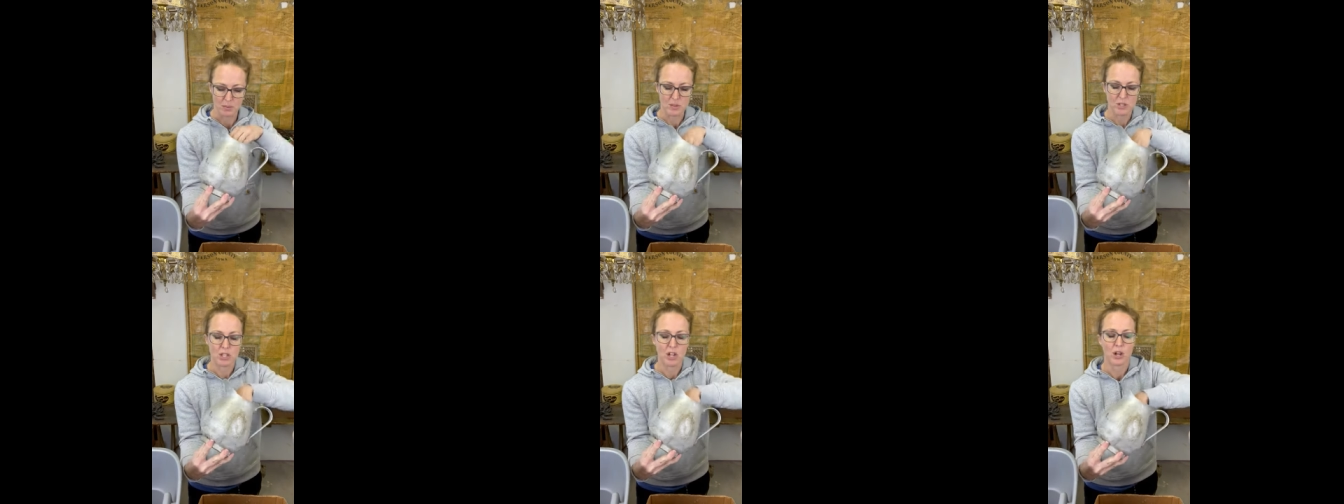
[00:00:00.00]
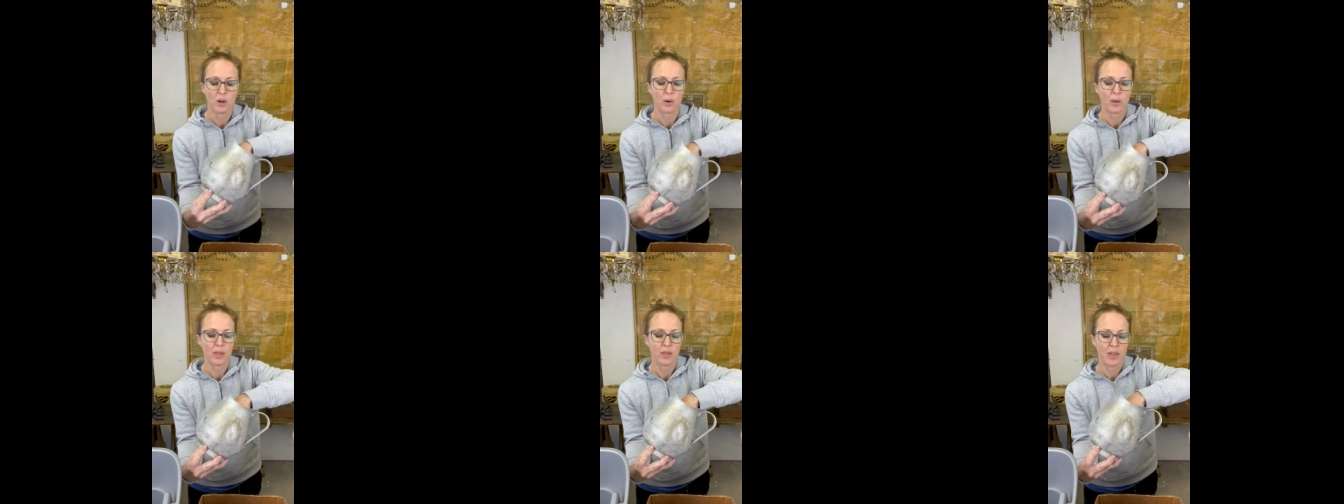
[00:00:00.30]

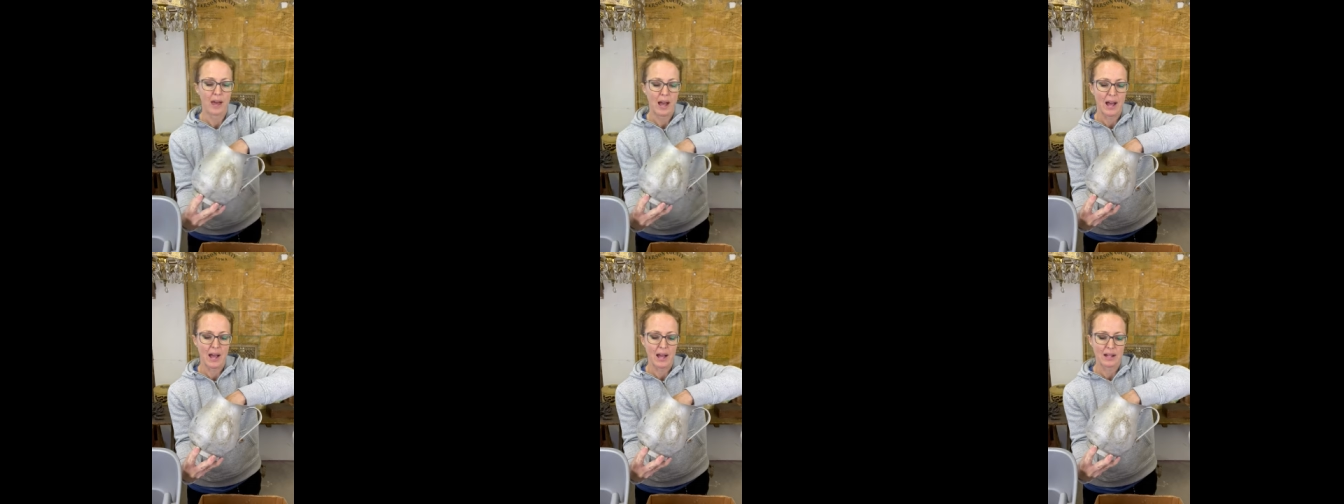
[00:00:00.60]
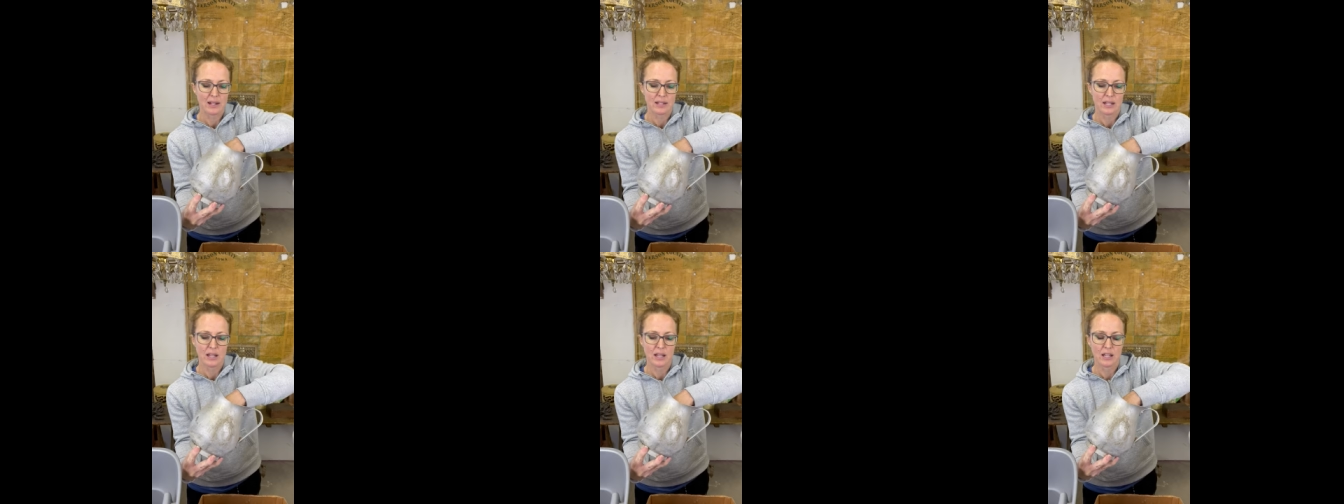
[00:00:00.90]
So
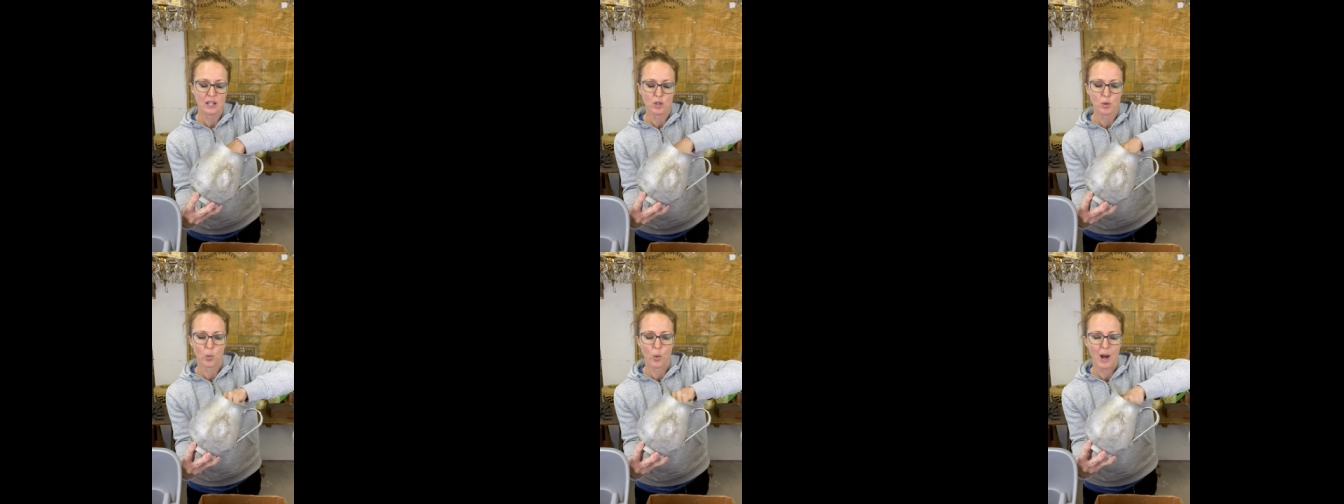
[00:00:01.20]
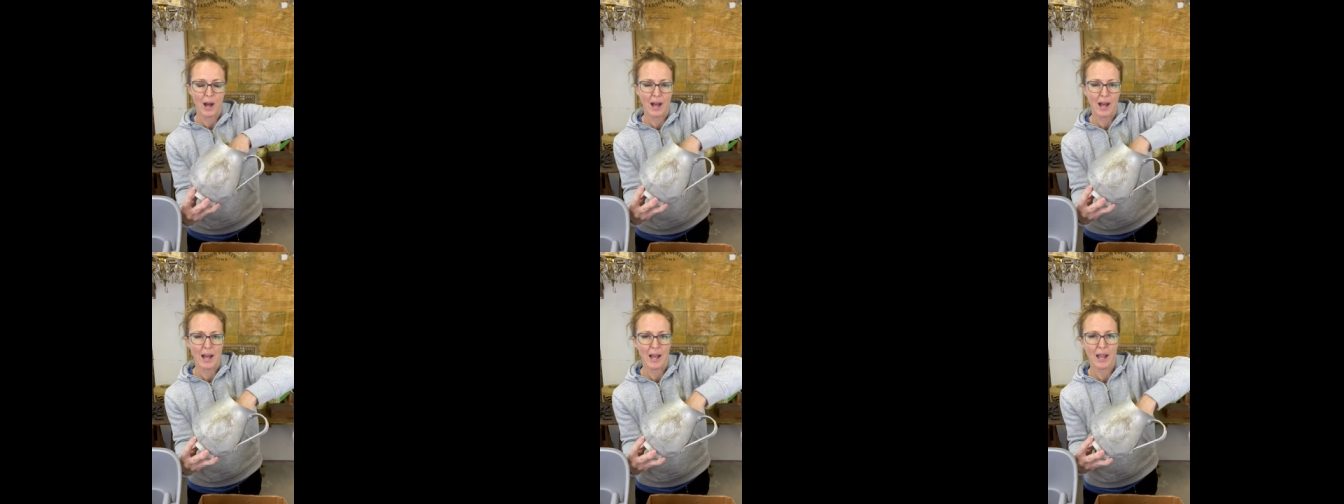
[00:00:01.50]
that is
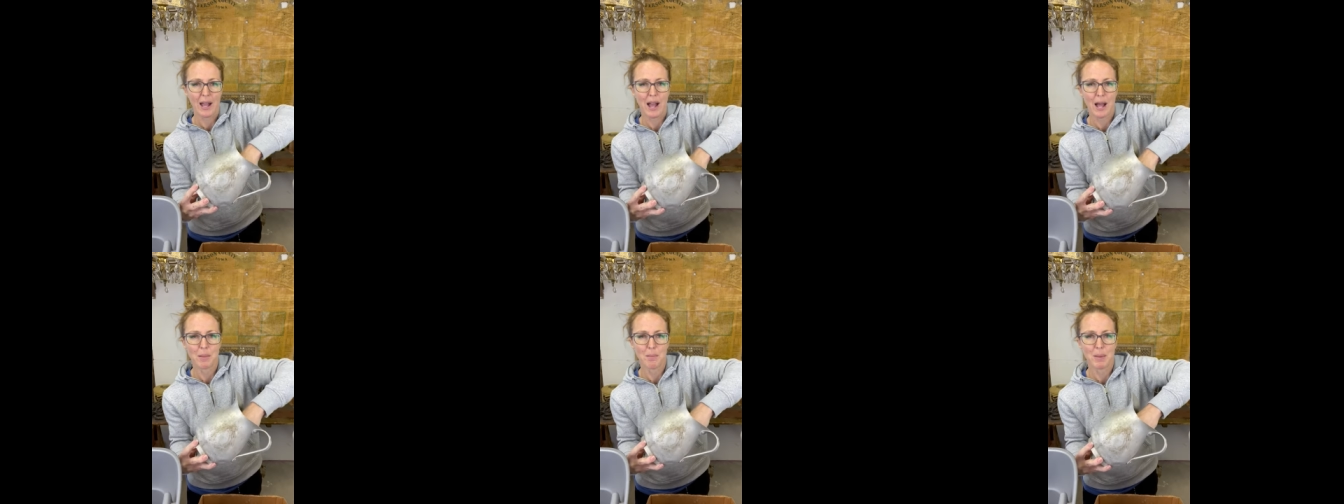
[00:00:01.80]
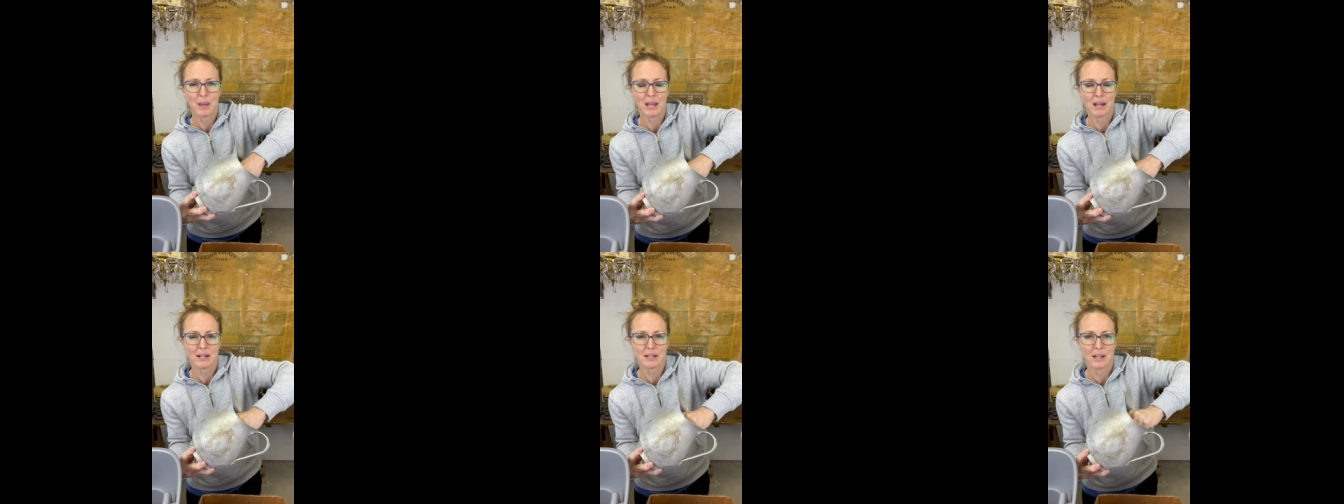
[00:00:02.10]
why I
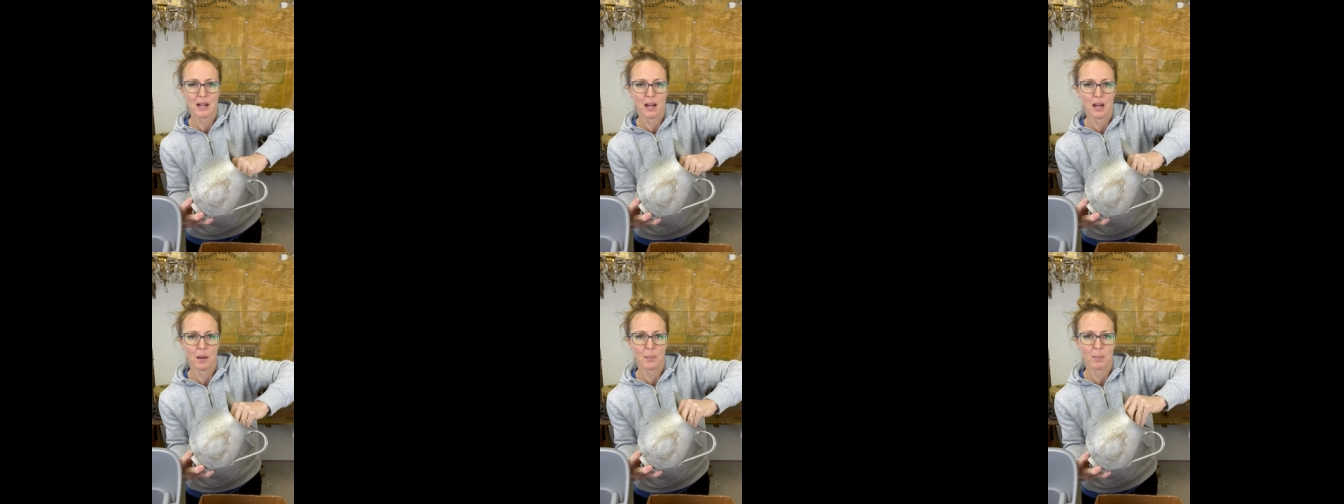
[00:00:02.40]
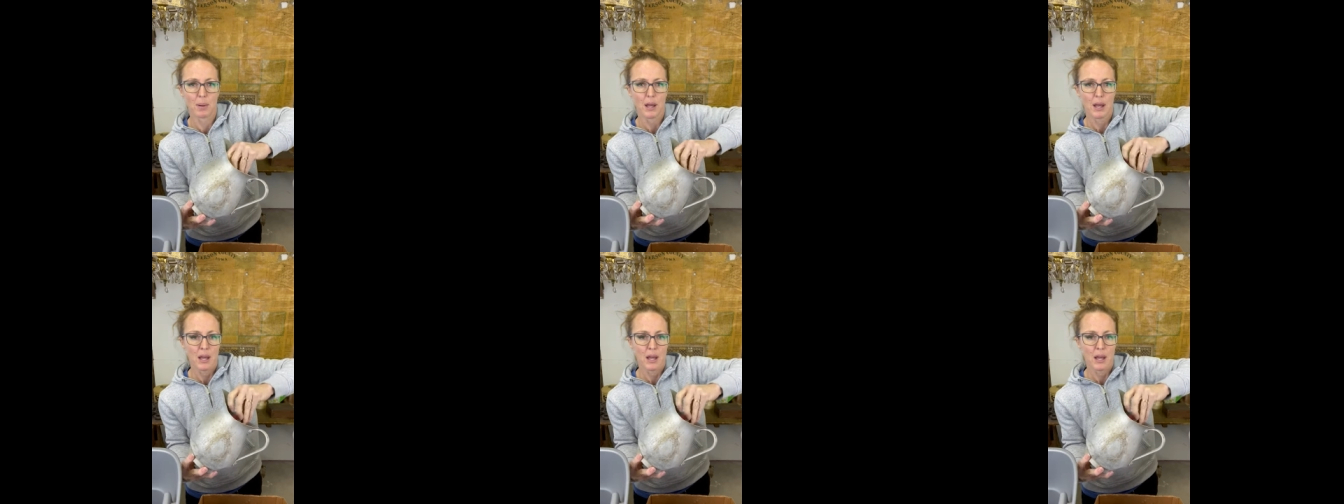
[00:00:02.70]
picked up